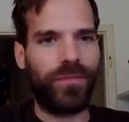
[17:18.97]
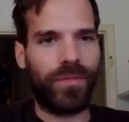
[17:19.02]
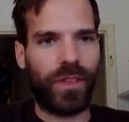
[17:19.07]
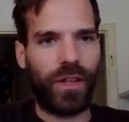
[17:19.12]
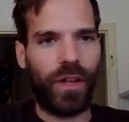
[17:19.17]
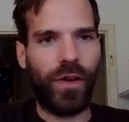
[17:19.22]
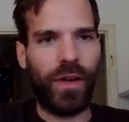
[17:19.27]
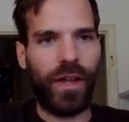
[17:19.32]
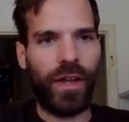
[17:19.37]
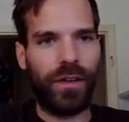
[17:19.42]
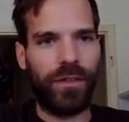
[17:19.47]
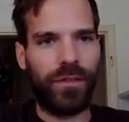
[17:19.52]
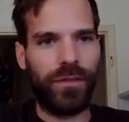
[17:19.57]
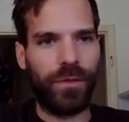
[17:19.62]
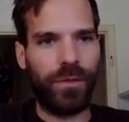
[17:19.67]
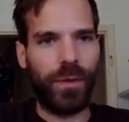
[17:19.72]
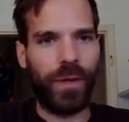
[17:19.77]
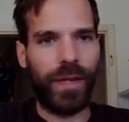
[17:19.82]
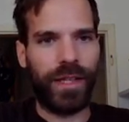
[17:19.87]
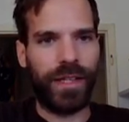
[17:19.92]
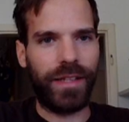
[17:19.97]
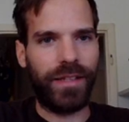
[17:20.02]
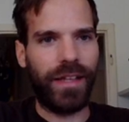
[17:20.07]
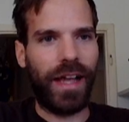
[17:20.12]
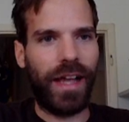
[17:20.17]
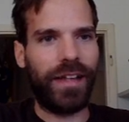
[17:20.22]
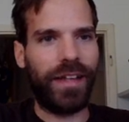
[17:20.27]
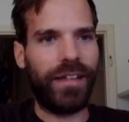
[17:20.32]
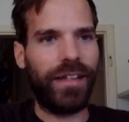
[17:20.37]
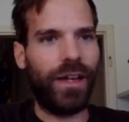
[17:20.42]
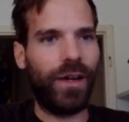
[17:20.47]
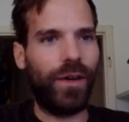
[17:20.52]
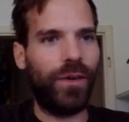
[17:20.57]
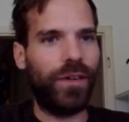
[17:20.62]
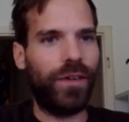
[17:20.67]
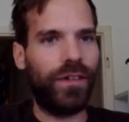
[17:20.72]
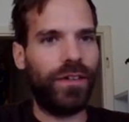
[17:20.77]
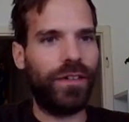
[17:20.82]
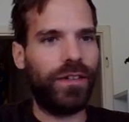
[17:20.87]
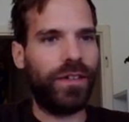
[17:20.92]
oh yeah, wait, I
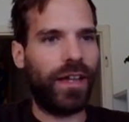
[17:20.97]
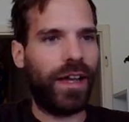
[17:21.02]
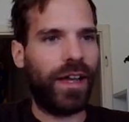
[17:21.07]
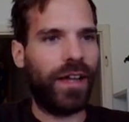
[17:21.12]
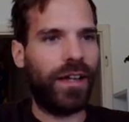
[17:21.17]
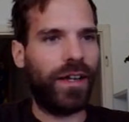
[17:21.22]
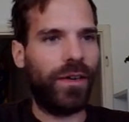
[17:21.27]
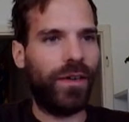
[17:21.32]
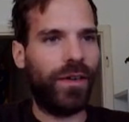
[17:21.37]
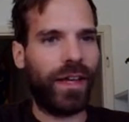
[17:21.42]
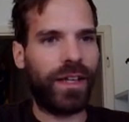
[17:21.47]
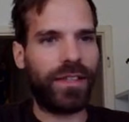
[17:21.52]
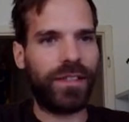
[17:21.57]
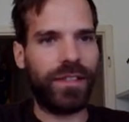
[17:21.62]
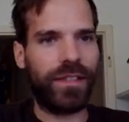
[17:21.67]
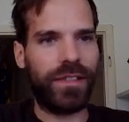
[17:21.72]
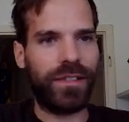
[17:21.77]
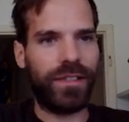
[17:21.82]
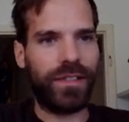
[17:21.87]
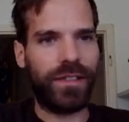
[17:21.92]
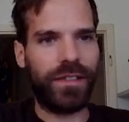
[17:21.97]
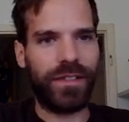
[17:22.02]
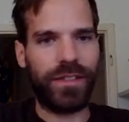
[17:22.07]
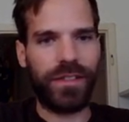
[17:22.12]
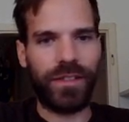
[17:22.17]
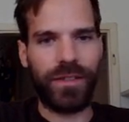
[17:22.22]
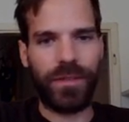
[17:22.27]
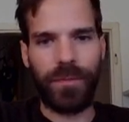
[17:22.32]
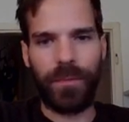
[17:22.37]
now I now accessed